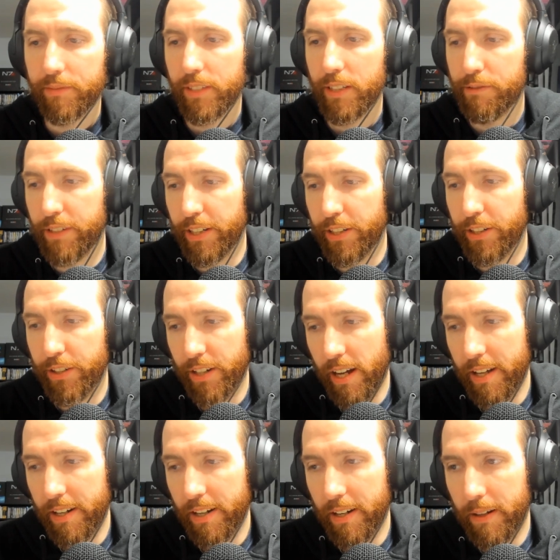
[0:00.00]
Figured
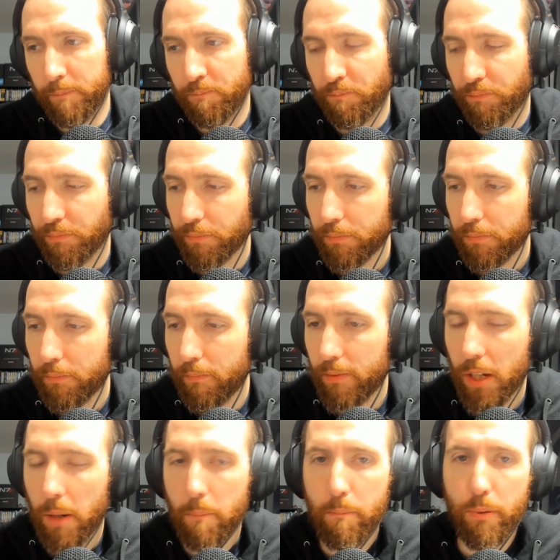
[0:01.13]
I'd uh,
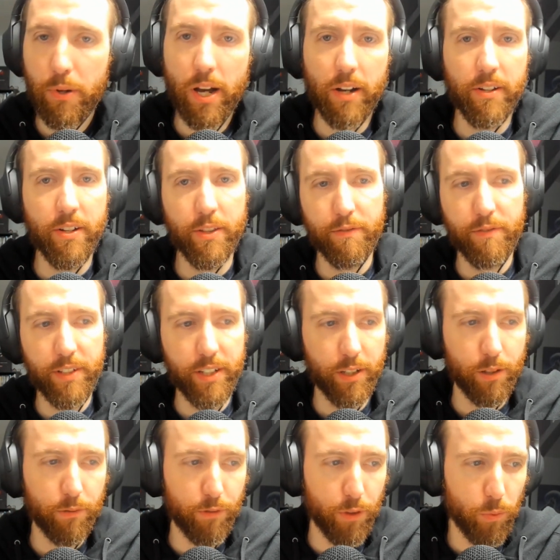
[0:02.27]
put out another
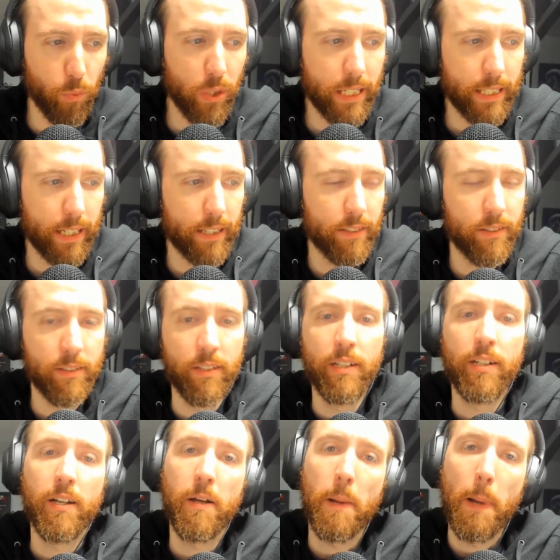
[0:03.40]
video for the weekend
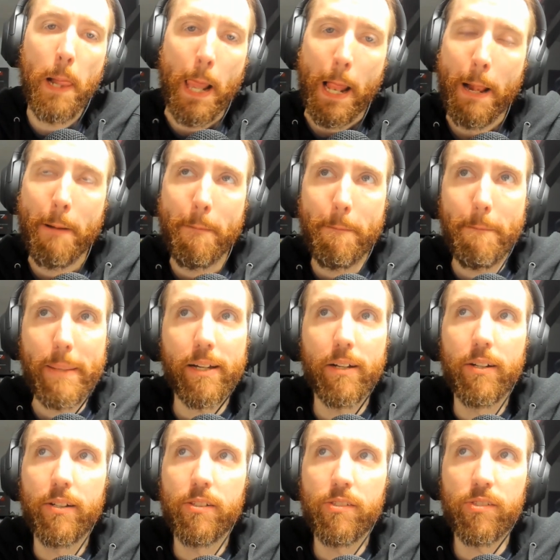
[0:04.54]

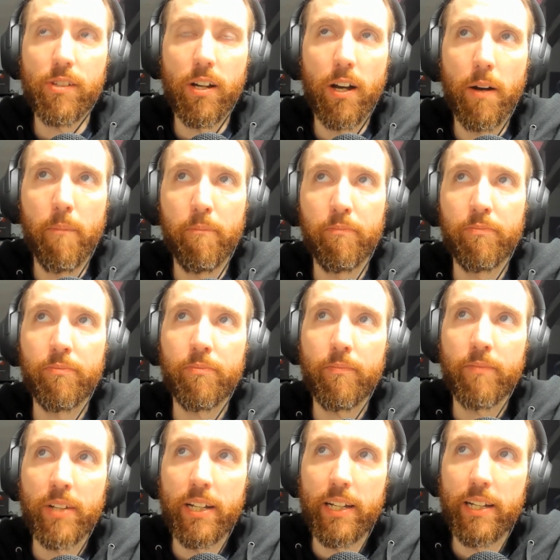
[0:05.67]
because um,
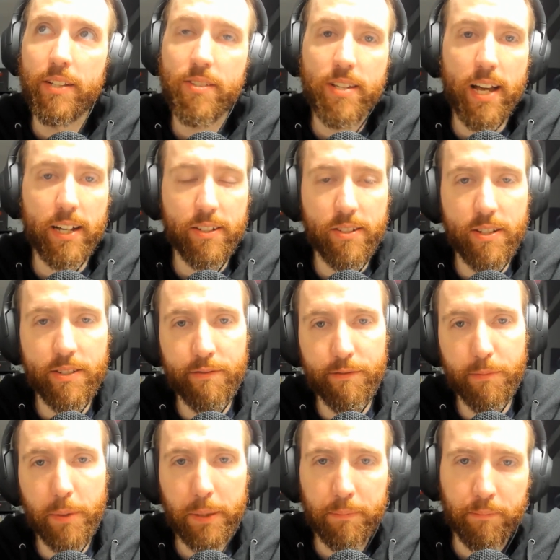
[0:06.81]
it's tax season
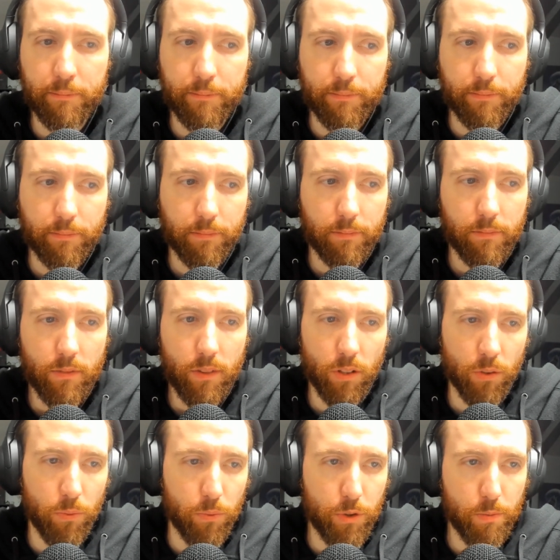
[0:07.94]
for me,
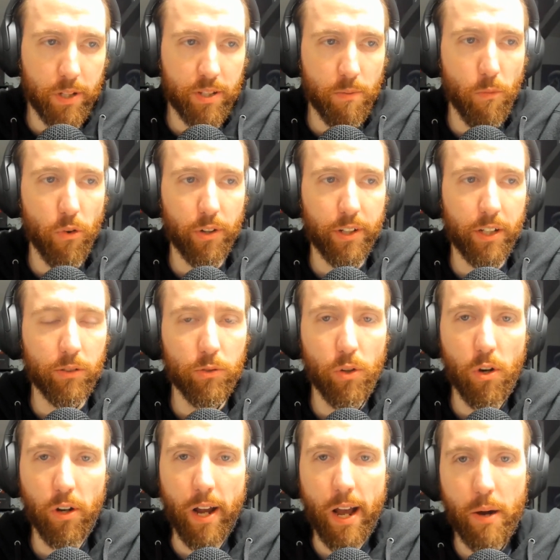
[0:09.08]
which means I'm working
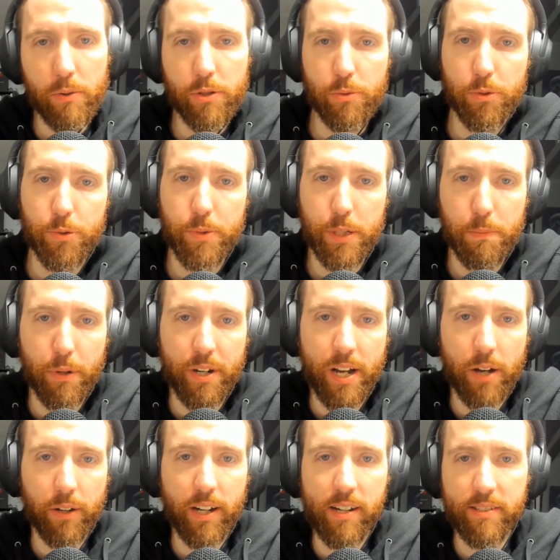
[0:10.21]
long hours, which means putting
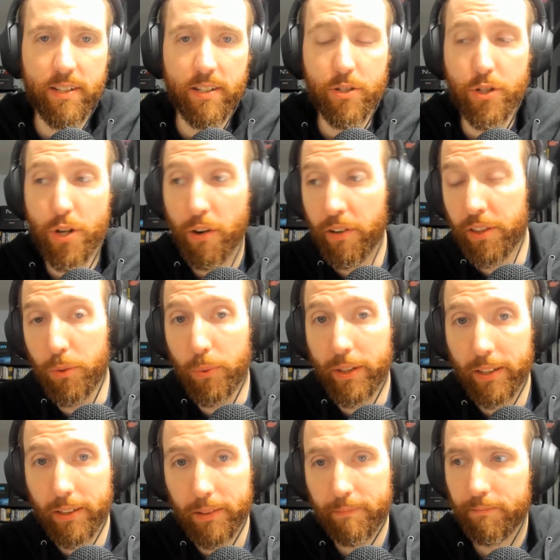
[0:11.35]
out content during the
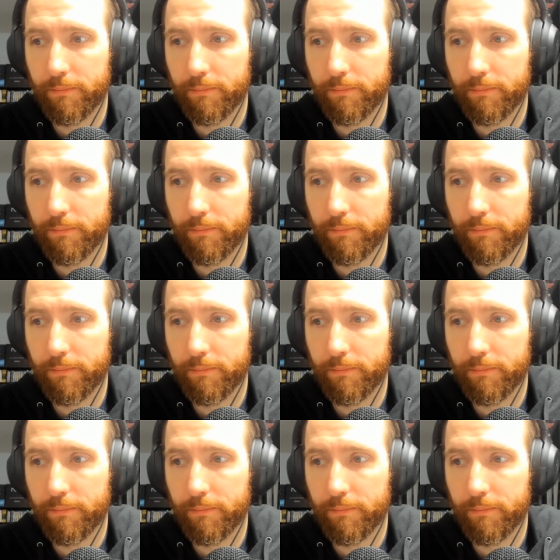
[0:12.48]
week